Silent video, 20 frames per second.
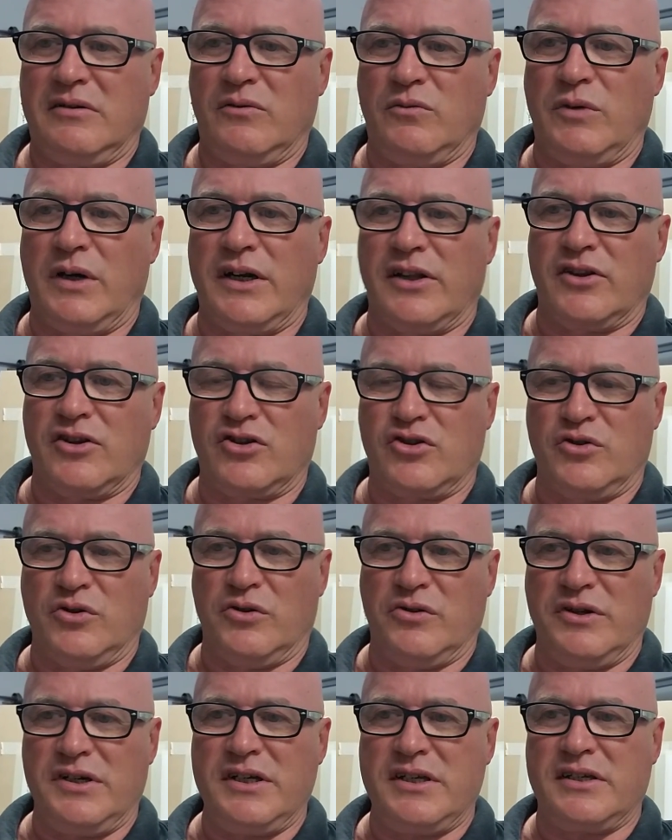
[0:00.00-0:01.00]
one of the
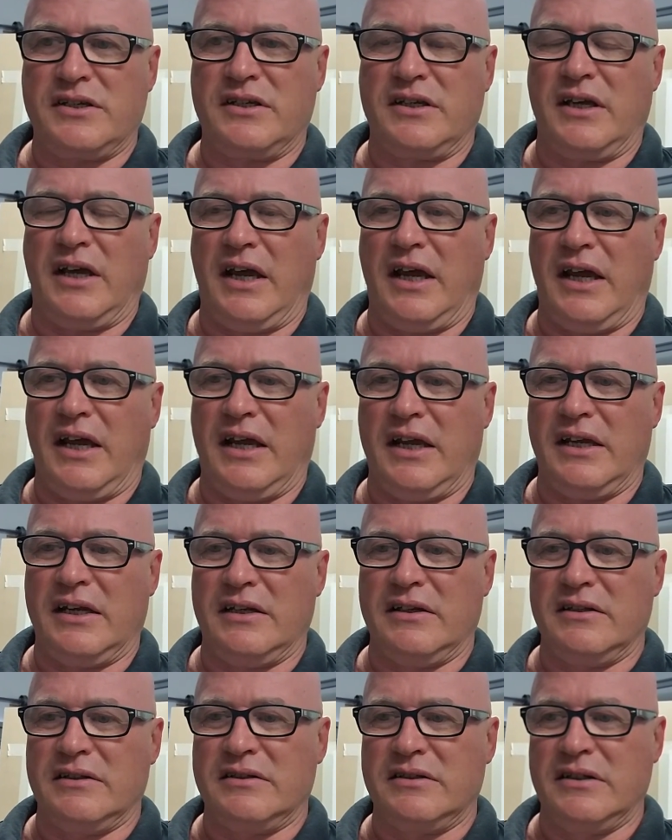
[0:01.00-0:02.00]
stories,
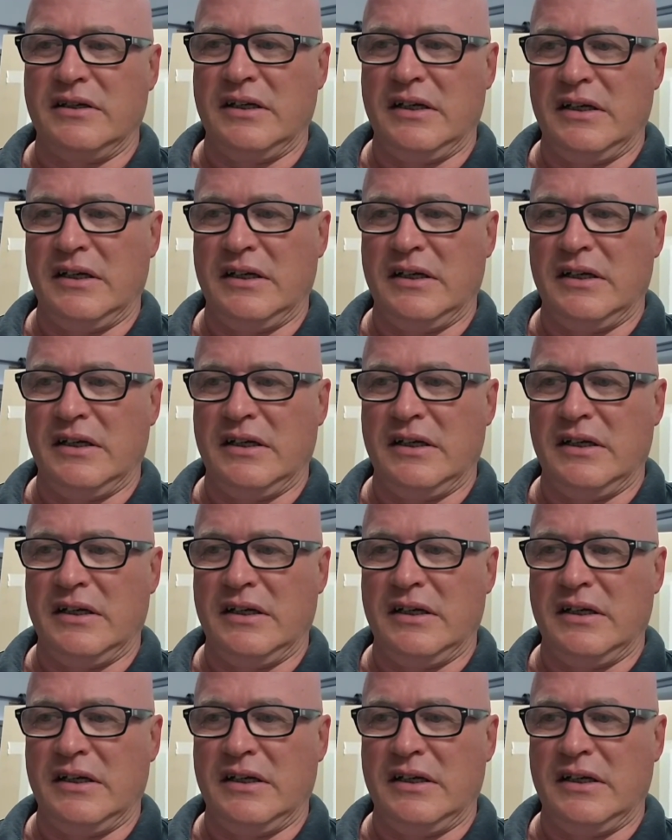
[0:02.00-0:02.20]
and